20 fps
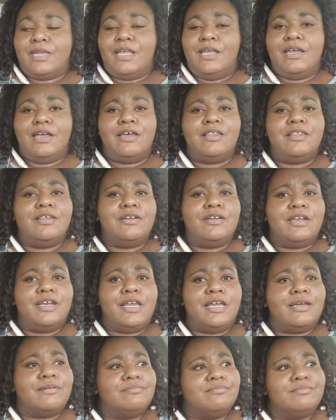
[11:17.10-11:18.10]
other than
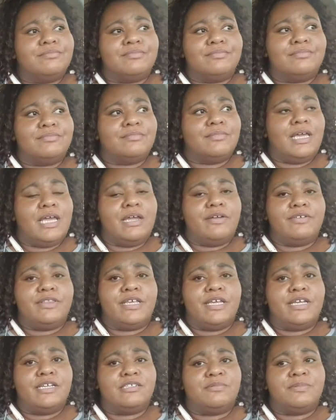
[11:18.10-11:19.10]
that,
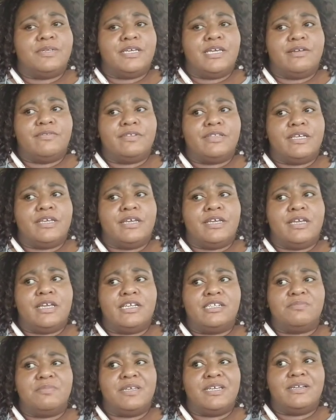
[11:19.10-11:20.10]
everything's been everything.
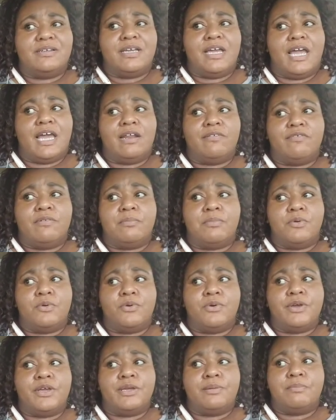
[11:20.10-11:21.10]
It's been kind of a
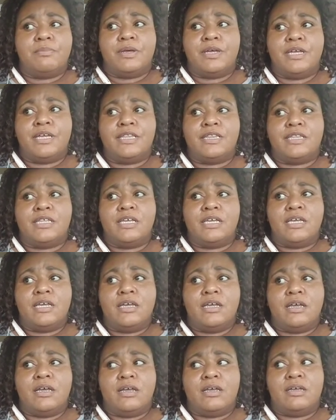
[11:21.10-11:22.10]
boring month.
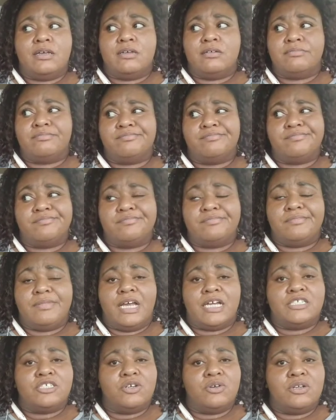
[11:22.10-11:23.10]
Um,
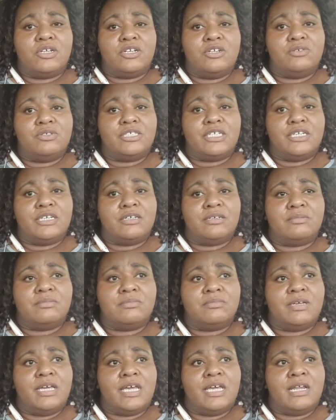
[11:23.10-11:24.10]
I joined a new
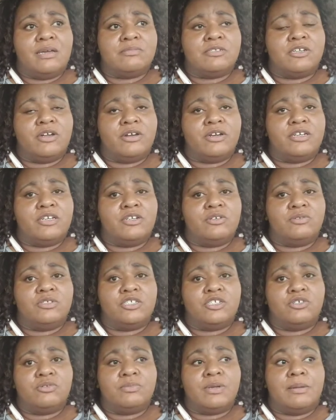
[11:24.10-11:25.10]
gym and I'm starting to do
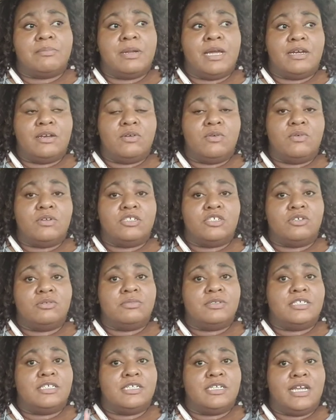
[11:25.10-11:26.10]
Zoom, but I'm not doing
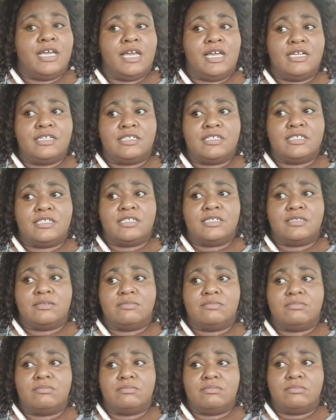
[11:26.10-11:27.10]
Zumba today since
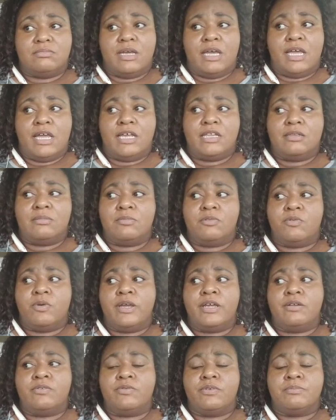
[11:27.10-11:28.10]
I had the
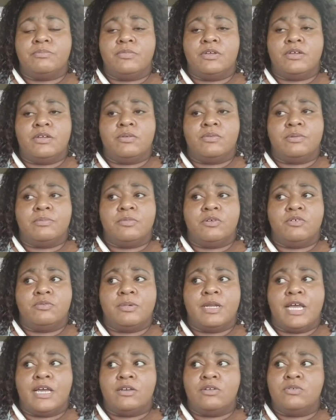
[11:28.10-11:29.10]
Miranda re uh, removed,
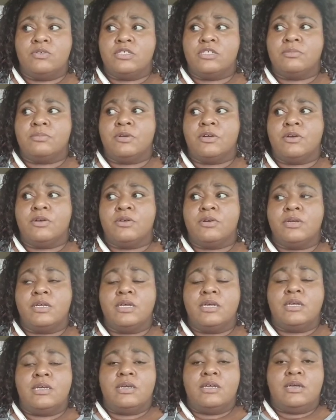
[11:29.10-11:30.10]
but I'll do it tomorrow.
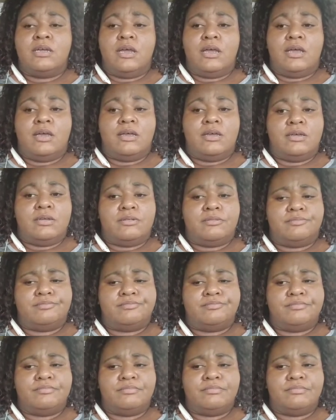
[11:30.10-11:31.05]
Um,